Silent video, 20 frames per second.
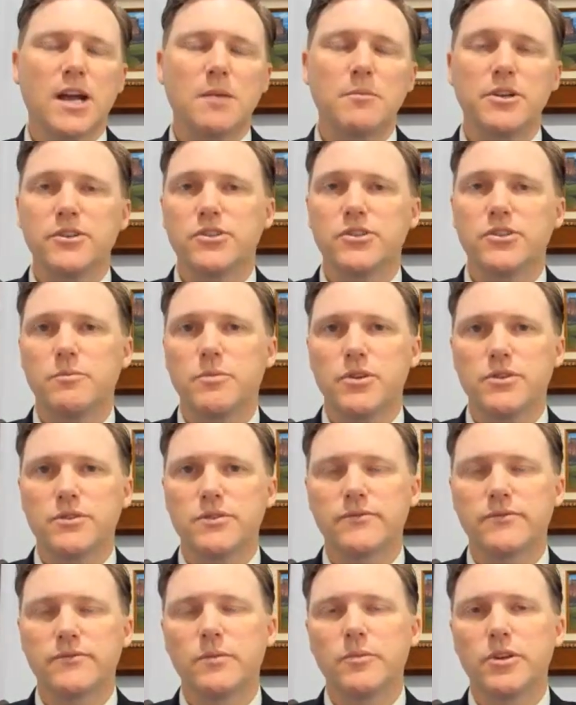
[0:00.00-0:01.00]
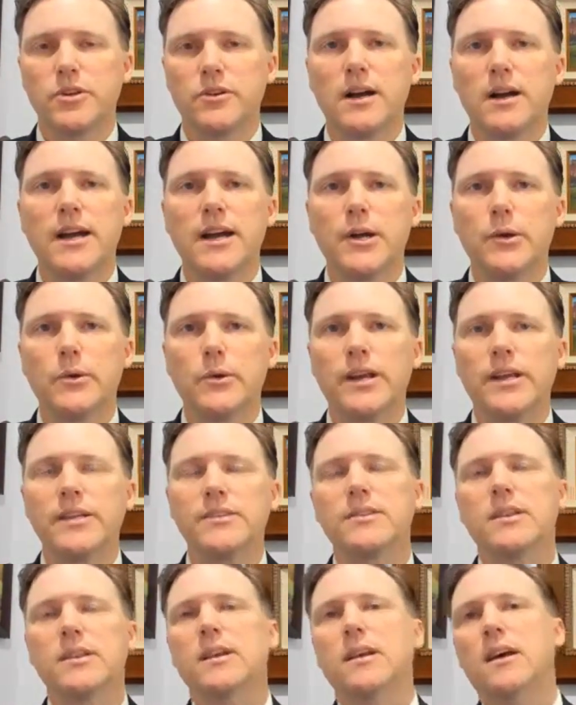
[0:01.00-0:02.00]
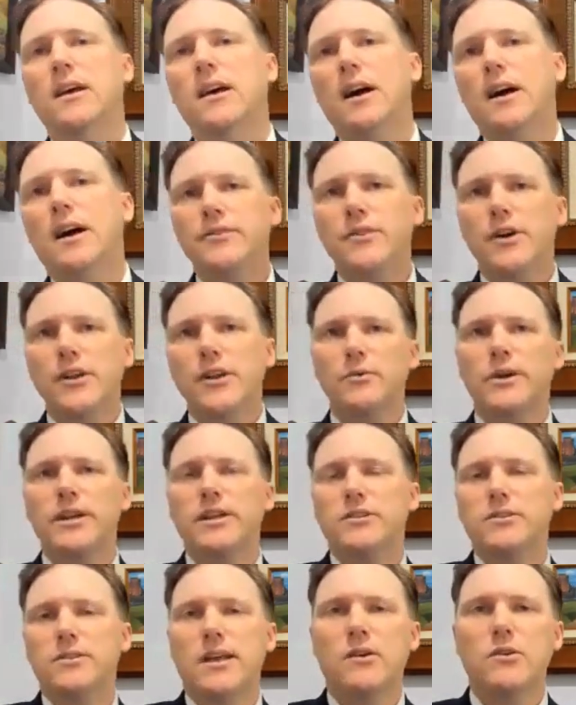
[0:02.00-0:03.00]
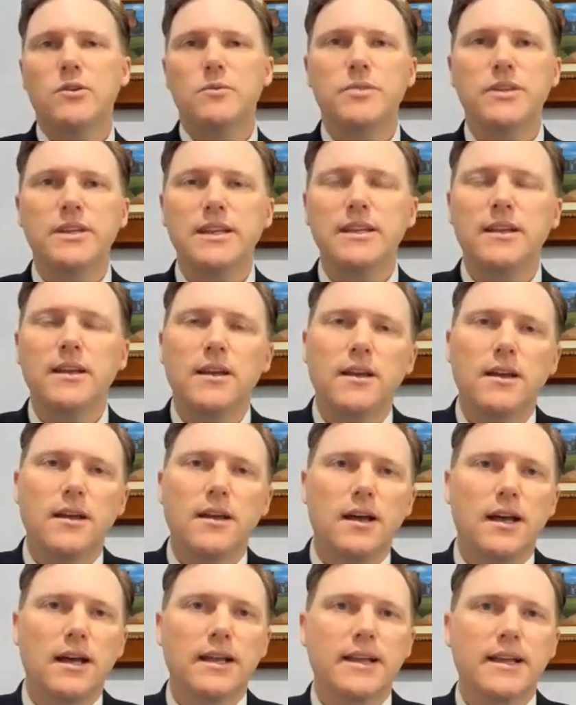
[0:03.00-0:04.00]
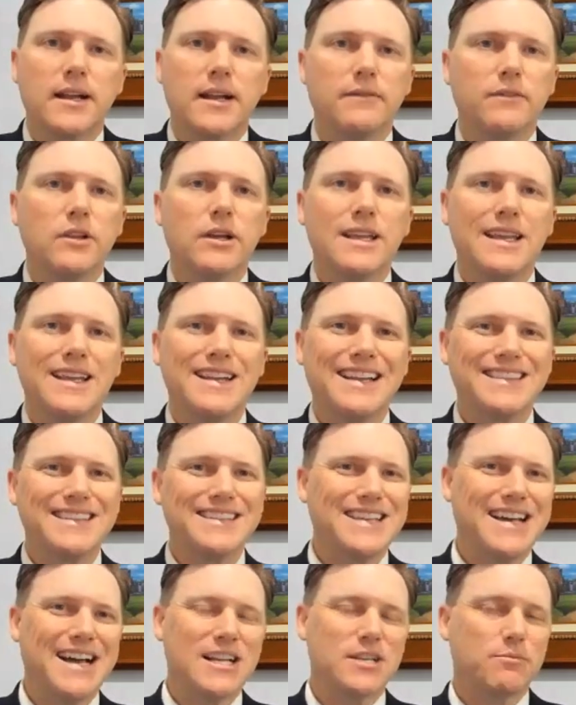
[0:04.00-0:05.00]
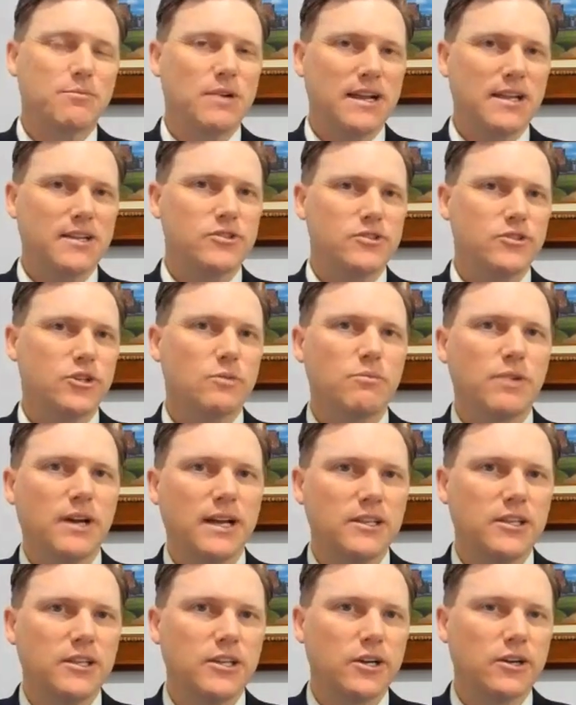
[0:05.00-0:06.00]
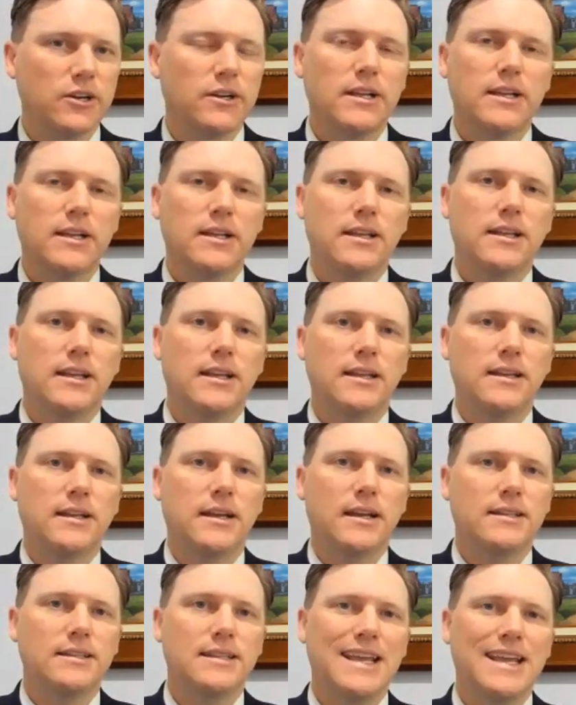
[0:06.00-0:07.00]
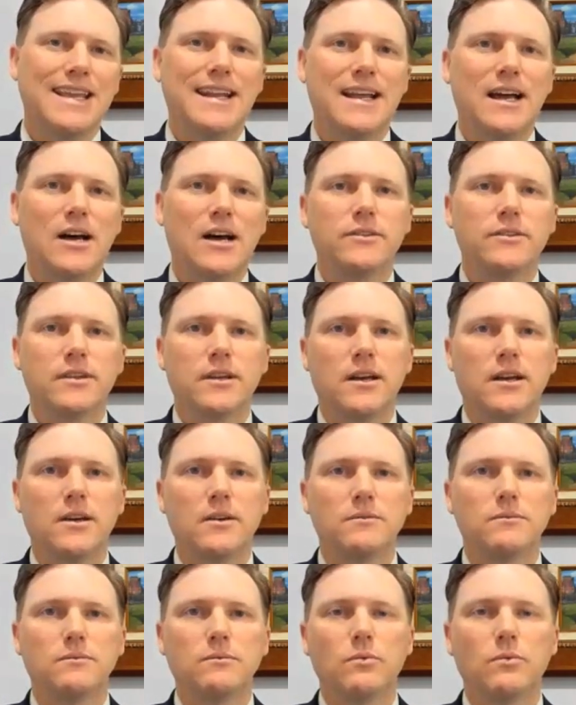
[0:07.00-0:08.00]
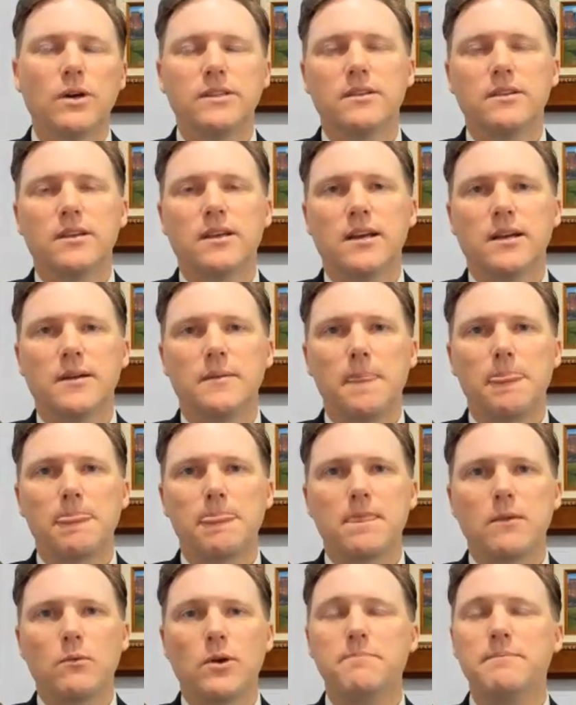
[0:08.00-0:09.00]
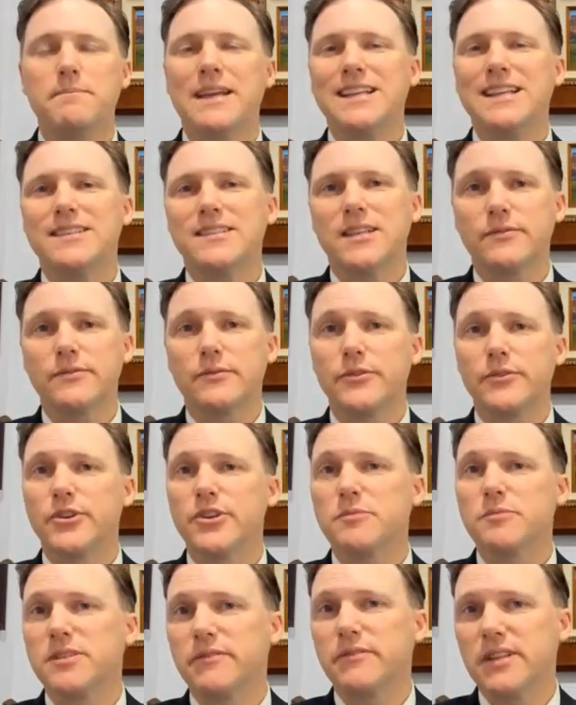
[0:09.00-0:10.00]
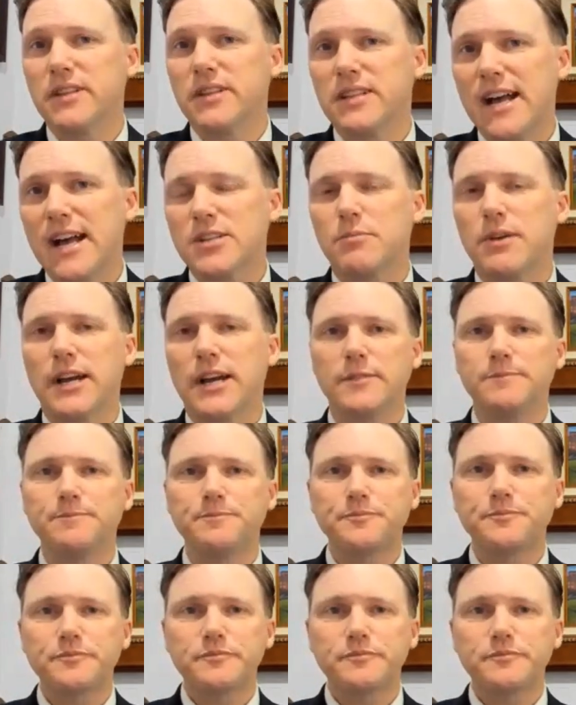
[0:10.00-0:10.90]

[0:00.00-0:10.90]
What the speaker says: distributions from your IRAs. Another way to do that would be kind of looking at the tax brackets year by year and taking out what makes sense for your specific tax bracket.